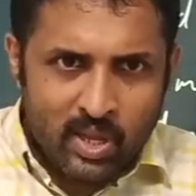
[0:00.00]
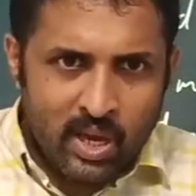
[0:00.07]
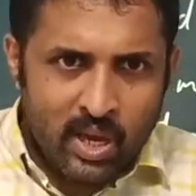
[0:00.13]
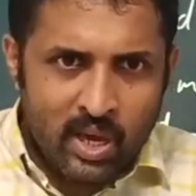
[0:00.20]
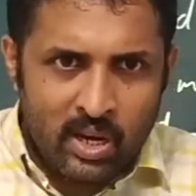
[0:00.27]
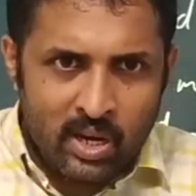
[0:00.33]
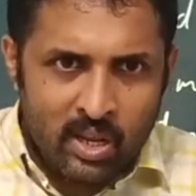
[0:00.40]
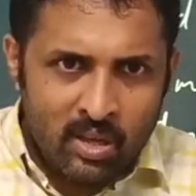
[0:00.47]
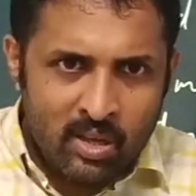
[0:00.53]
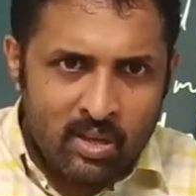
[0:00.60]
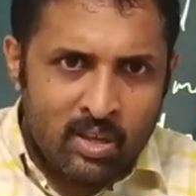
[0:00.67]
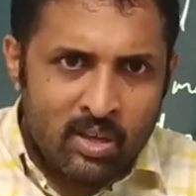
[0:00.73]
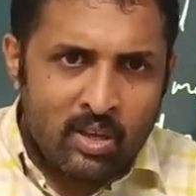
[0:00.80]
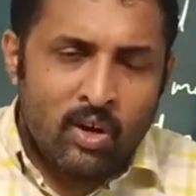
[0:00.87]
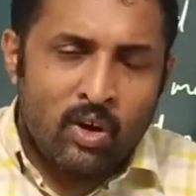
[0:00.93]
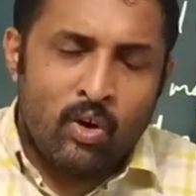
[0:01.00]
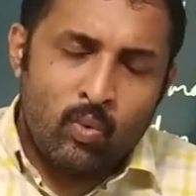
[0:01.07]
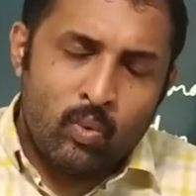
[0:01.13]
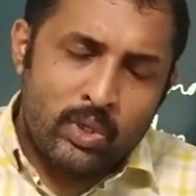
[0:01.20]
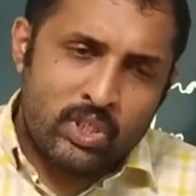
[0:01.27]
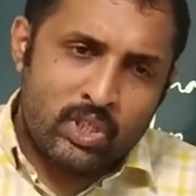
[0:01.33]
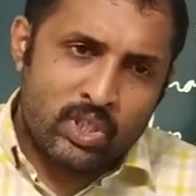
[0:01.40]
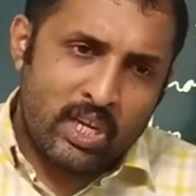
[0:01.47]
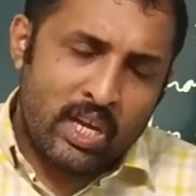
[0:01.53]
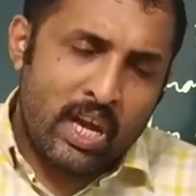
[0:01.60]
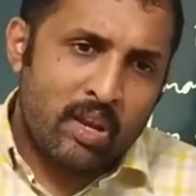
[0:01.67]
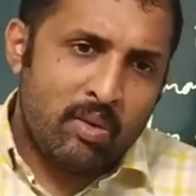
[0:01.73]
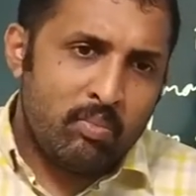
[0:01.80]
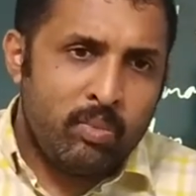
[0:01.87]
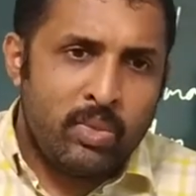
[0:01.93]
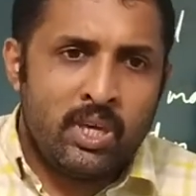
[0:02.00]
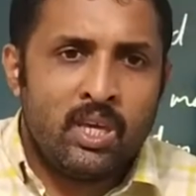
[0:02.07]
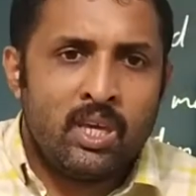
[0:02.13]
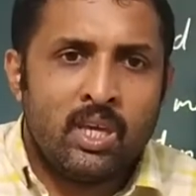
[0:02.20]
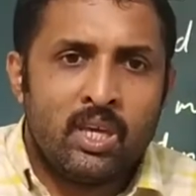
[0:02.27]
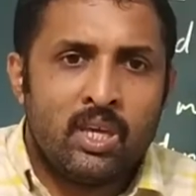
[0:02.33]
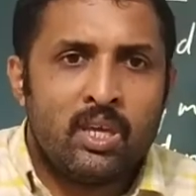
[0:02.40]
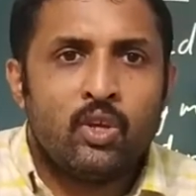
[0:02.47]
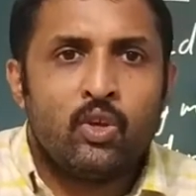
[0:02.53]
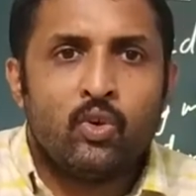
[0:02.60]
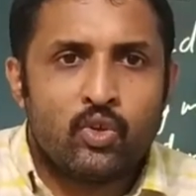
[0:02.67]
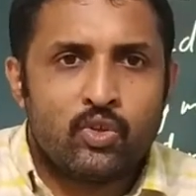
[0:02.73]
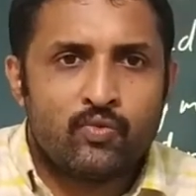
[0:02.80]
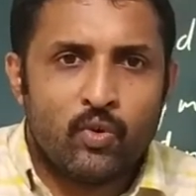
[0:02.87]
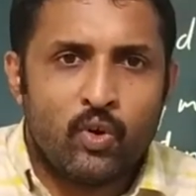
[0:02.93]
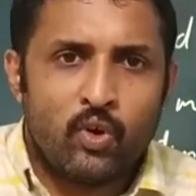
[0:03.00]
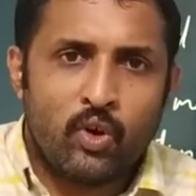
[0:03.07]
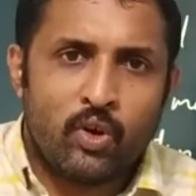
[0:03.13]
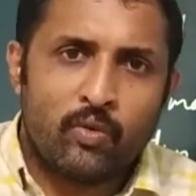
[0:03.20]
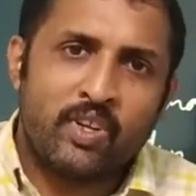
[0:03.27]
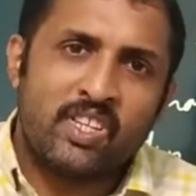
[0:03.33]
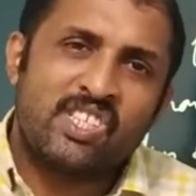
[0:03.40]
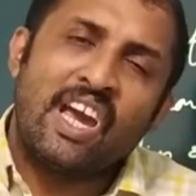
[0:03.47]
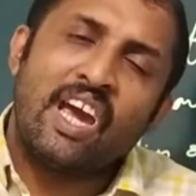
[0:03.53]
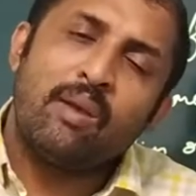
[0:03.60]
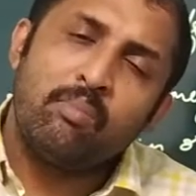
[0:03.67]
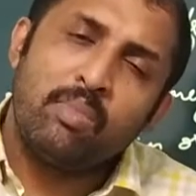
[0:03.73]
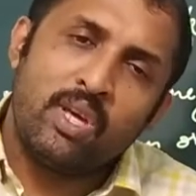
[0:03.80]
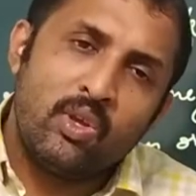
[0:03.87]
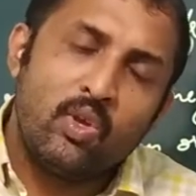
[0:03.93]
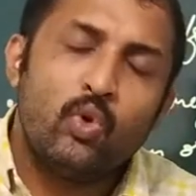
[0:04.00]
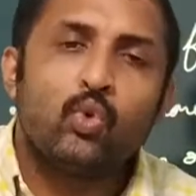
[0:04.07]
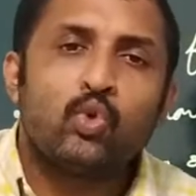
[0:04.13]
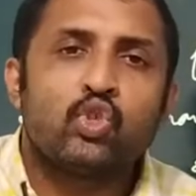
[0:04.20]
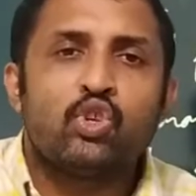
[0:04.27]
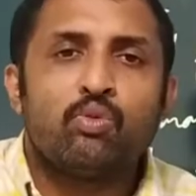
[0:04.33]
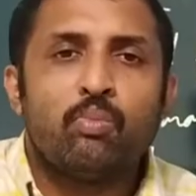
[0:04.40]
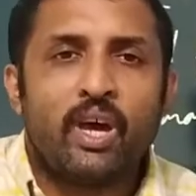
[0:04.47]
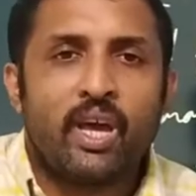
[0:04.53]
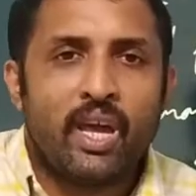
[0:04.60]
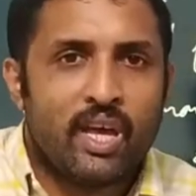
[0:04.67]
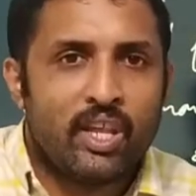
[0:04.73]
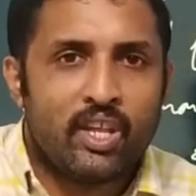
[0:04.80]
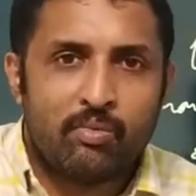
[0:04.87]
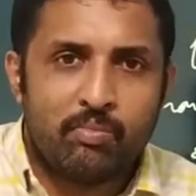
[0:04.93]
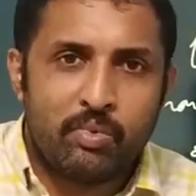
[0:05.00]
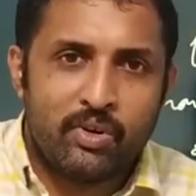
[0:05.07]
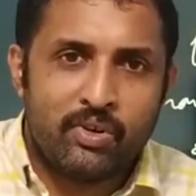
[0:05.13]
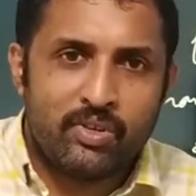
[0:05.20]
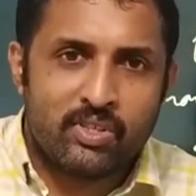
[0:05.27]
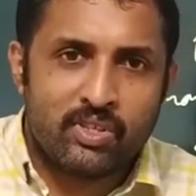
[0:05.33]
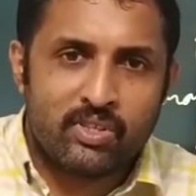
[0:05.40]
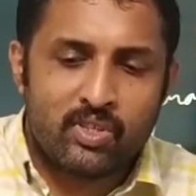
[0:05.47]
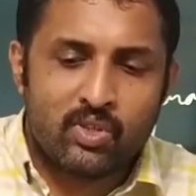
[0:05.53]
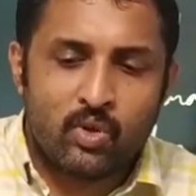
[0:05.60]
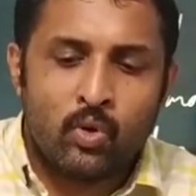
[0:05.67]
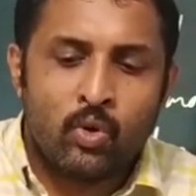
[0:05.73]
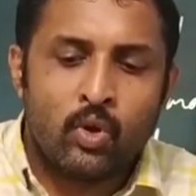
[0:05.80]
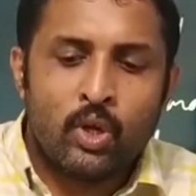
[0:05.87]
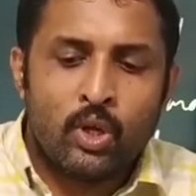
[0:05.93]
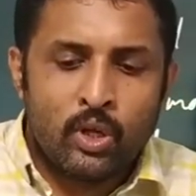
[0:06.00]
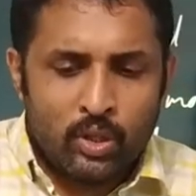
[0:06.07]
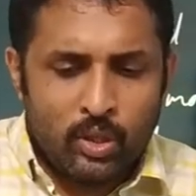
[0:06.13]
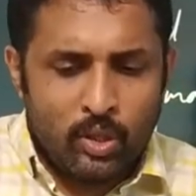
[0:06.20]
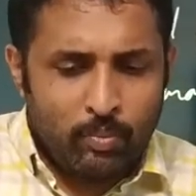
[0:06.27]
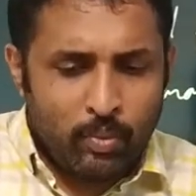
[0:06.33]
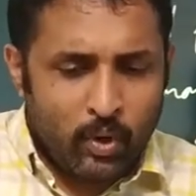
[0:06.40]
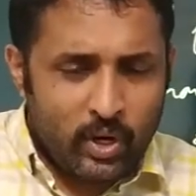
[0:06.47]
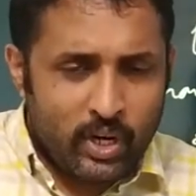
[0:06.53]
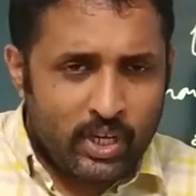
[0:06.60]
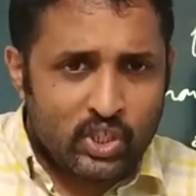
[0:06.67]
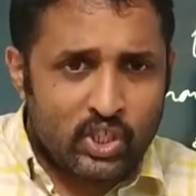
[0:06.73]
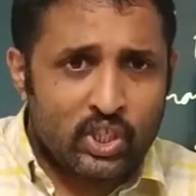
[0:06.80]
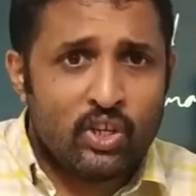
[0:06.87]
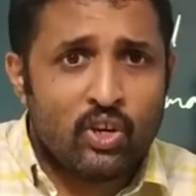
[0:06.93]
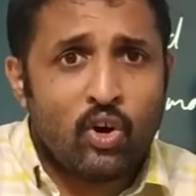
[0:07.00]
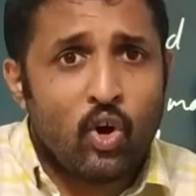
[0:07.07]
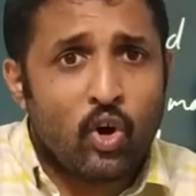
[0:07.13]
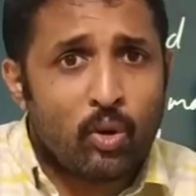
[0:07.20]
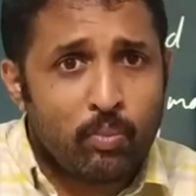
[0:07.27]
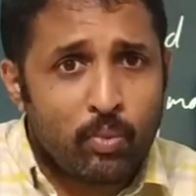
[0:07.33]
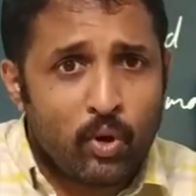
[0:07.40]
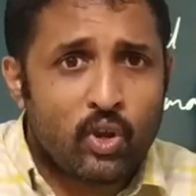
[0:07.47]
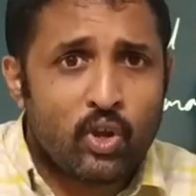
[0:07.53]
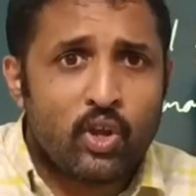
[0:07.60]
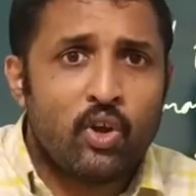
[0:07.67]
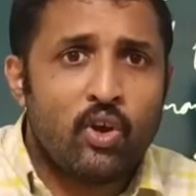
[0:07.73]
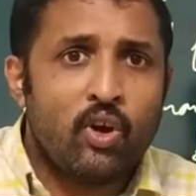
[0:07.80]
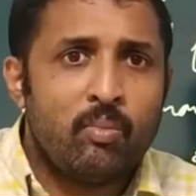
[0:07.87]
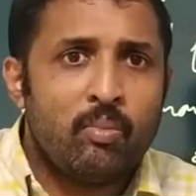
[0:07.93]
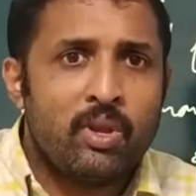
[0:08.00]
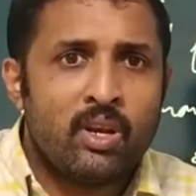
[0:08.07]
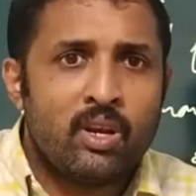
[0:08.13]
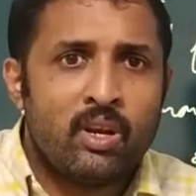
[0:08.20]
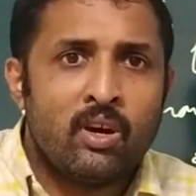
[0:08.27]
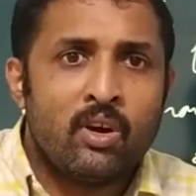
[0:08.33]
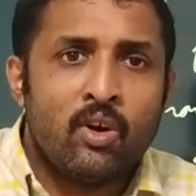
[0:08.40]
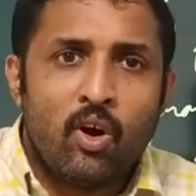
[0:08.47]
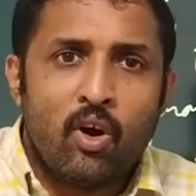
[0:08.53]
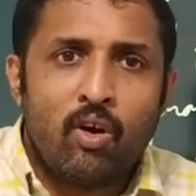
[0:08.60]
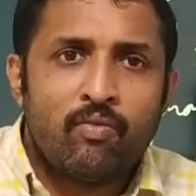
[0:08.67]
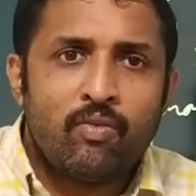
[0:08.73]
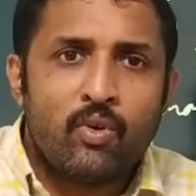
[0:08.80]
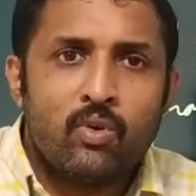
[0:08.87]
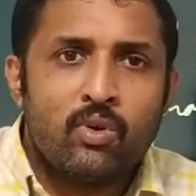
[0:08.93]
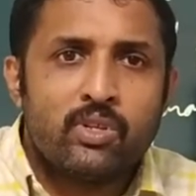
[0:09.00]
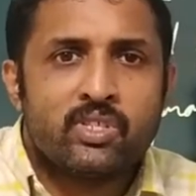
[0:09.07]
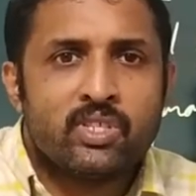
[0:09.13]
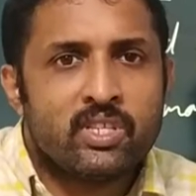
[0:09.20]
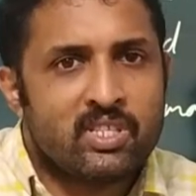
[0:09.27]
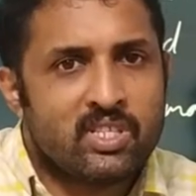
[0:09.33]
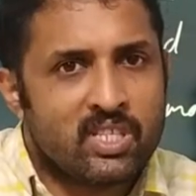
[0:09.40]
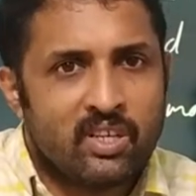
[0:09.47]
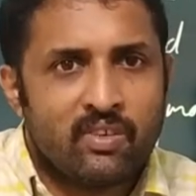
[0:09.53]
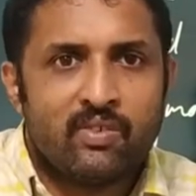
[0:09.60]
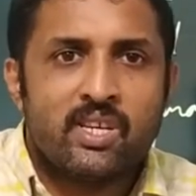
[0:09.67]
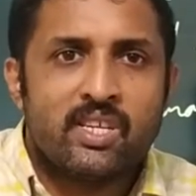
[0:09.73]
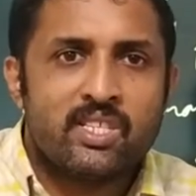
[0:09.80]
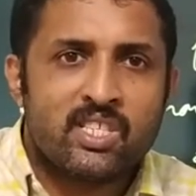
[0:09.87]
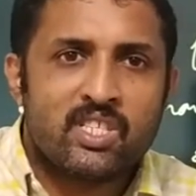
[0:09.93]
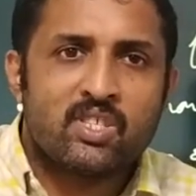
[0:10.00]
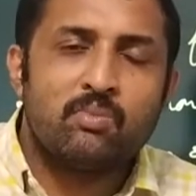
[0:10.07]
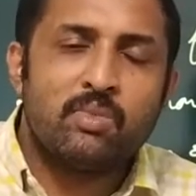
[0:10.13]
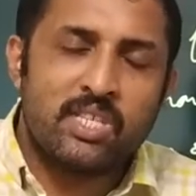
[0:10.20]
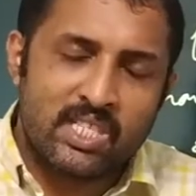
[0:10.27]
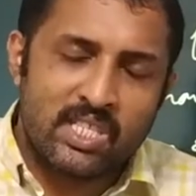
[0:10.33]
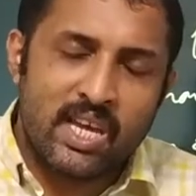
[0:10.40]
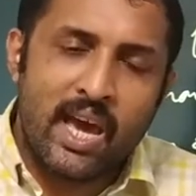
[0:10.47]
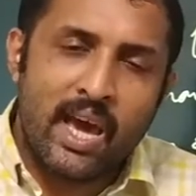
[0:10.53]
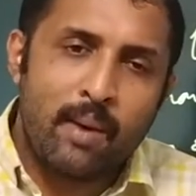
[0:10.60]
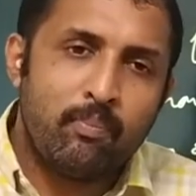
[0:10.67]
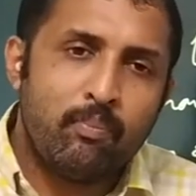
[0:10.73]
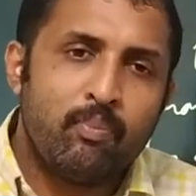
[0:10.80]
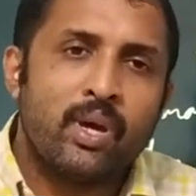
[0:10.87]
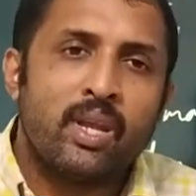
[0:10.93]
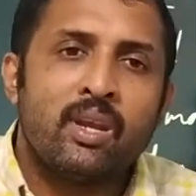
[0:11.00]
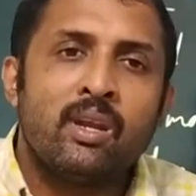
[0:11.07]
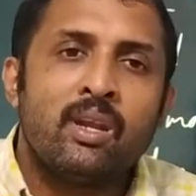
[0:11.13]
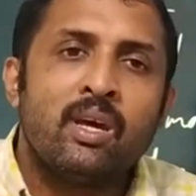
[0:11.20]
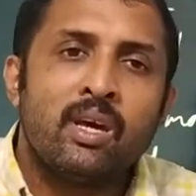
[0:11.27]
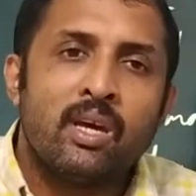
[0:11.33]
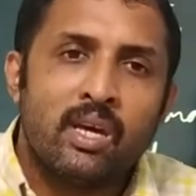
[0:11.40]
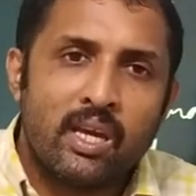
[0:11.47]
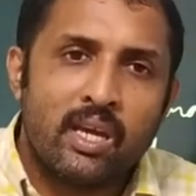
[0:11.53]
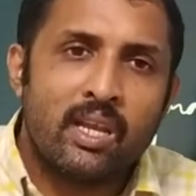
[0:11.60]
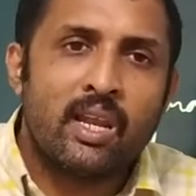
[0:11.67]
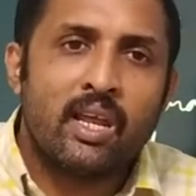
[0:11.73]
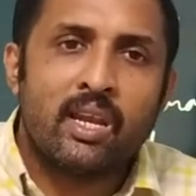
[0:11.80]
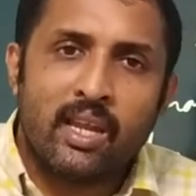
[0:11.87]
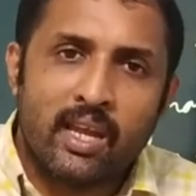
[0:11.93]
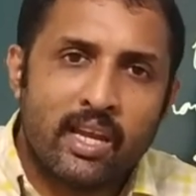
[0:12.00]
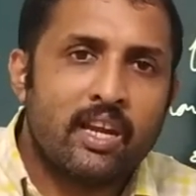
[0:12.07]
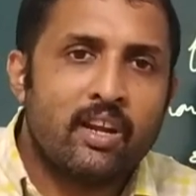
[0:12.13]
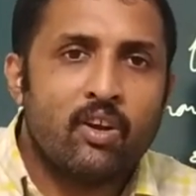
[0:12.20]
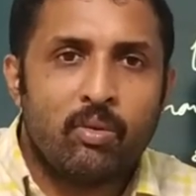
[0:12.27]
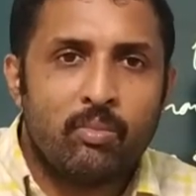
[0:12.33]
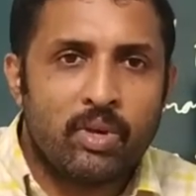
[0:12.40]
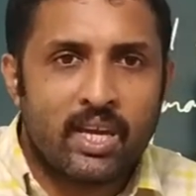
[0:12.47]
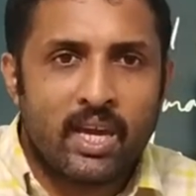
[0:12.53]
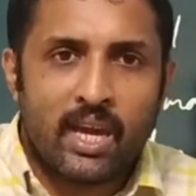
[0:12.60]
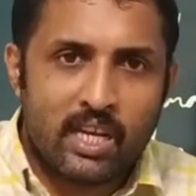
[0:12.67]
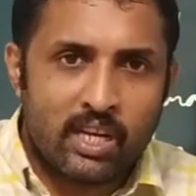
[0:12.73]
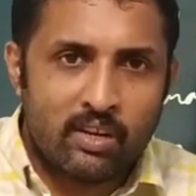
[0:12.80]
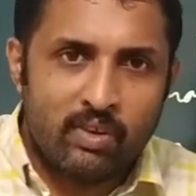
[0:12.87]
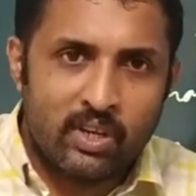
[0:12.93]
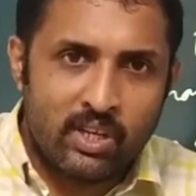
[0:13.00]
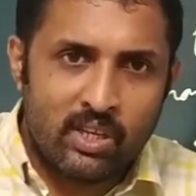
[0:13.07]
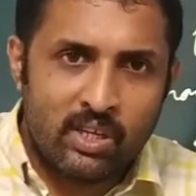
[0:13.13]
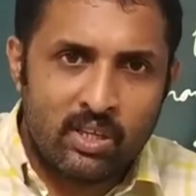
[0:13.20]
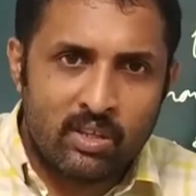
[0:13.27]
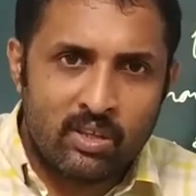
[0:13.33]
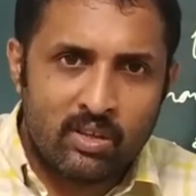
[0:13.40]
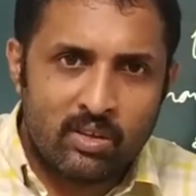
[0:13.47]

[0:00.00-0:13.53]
and which can be useful or which can be used by other persons. So the production or procurement of goods and services must happen in an economic activity.